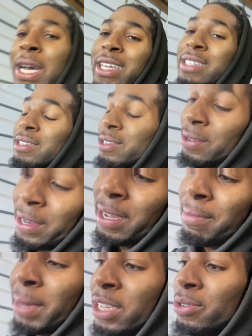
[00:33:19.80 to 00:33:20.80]
Instagram,
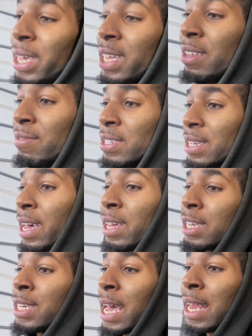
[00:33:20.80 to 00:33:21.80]
man. You can't even slide
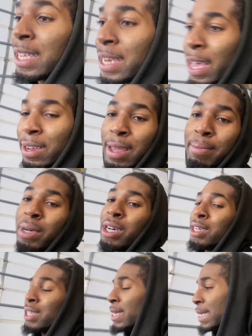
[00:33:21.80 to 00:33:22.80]
$1 down that
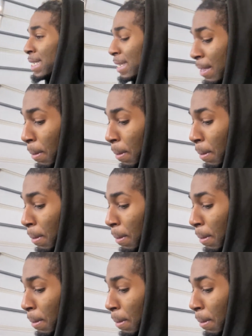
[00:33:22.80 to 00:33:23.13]
mug, you know what I'm saying?